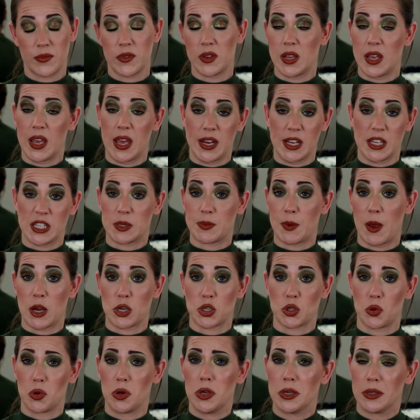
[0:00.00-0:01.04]
It is
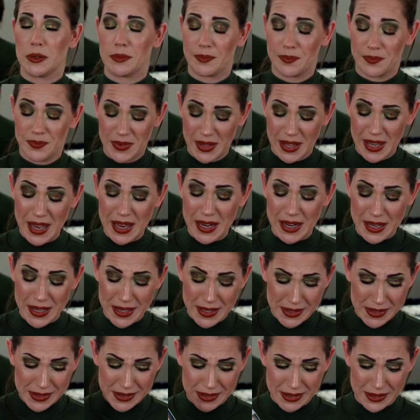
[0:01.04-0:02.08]
special. It
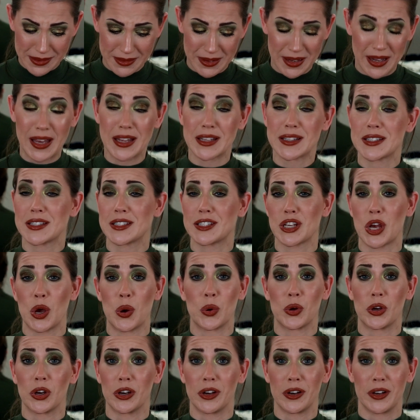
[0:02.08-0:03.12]
is. It's so
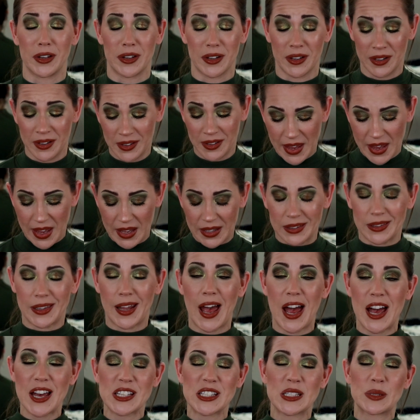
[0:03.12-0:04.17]
good.
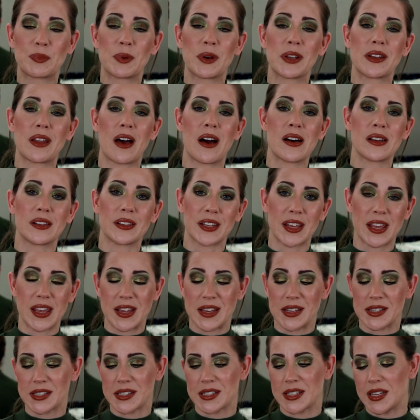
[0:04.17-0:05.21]
Last but not
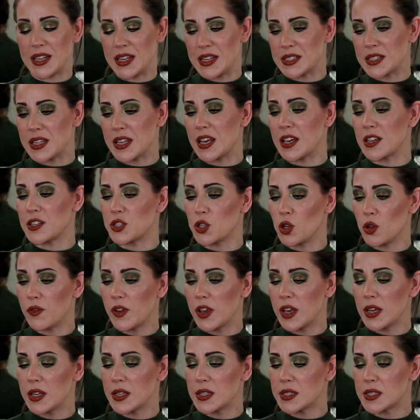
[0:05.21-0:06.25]
least is the
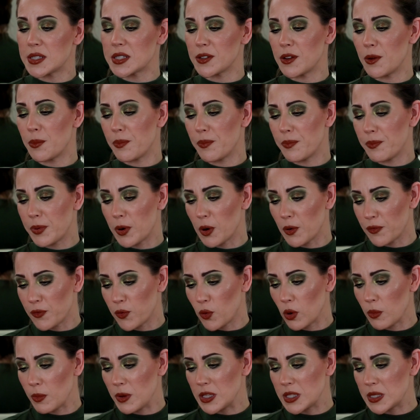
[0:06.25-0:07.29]
Exuviance
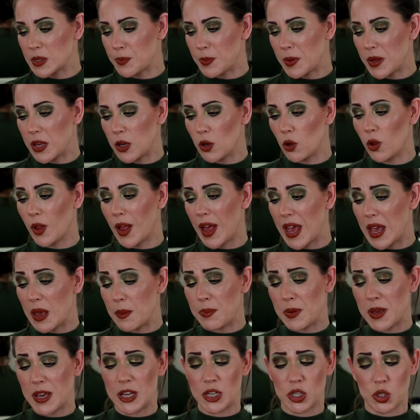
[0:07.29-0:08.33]
Performance Peel
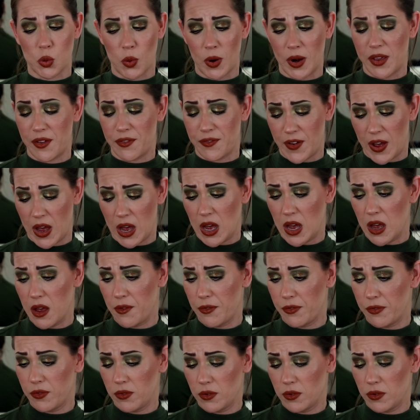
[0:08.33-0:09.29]
AP25.